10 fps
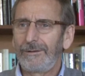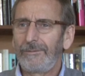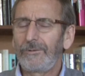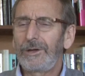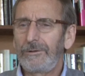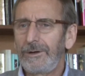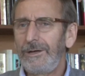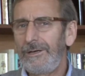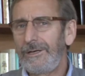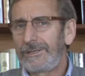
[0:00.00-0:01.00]
And what he
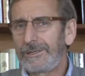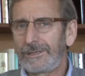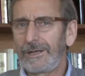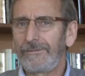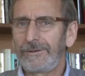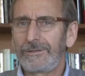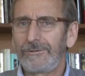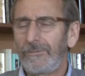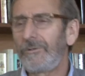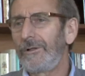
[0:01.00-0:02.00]
really needs is to have as
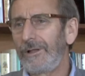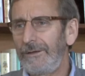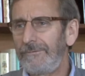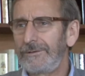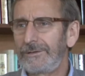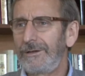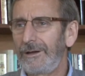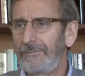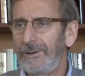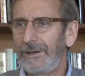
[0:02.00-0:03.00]
normal a life as a
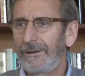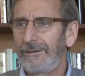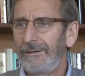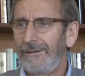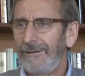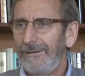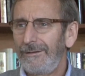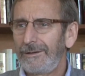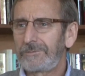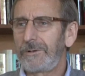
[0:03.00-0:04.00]
young man
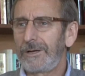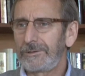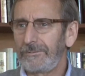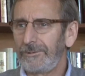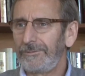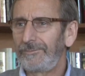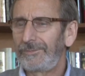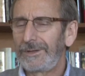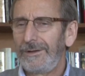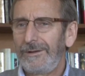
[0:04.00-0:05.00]
as possible.
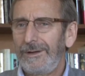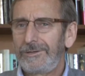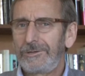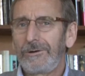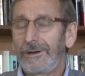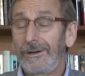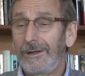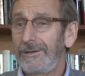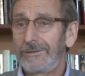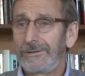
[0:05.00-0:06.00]
And she
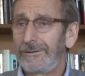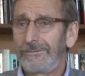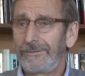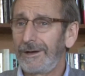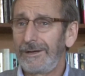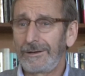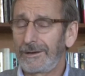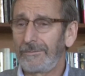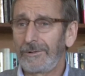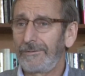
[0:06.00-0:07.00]
organized to find a
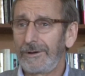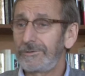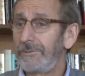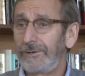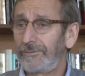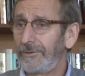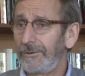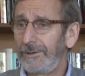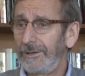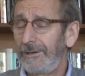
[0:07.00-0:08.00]
couple of housemates for
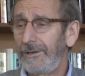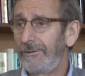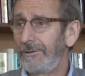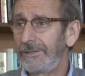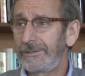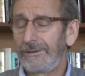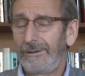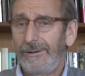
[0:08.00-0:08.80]
him. And the deal was